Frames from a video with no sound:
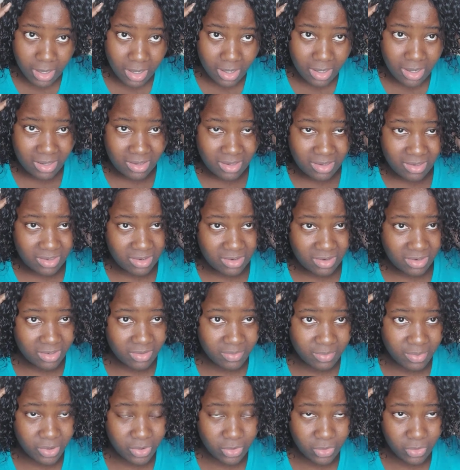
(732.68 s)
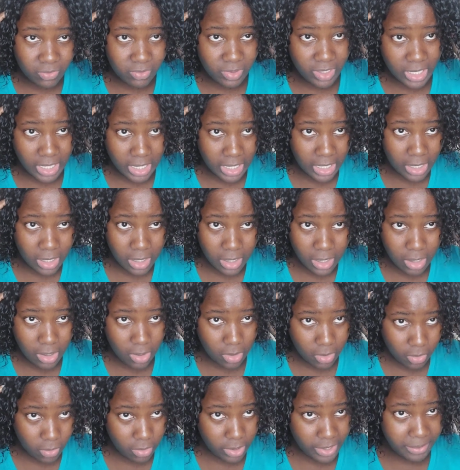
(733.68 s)
This is just proving
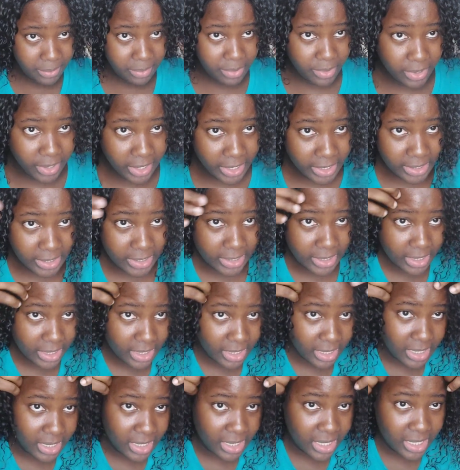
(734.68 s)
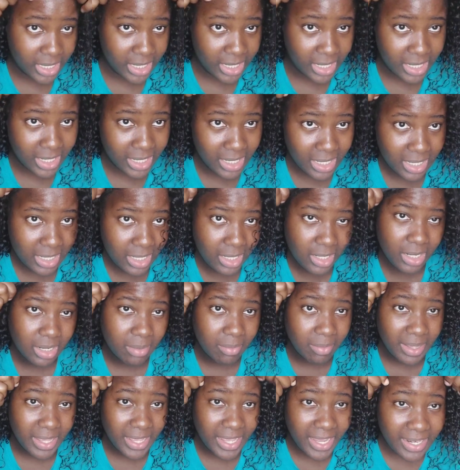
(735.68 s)
one point that
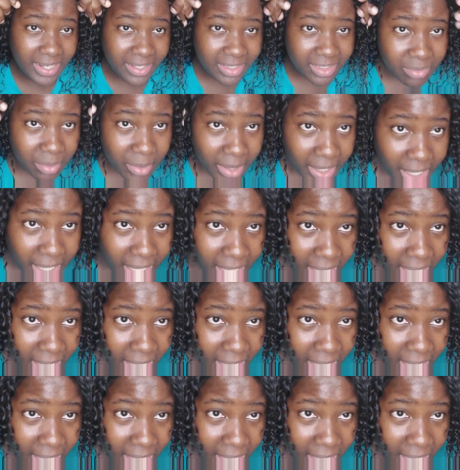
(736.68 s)
my head is big.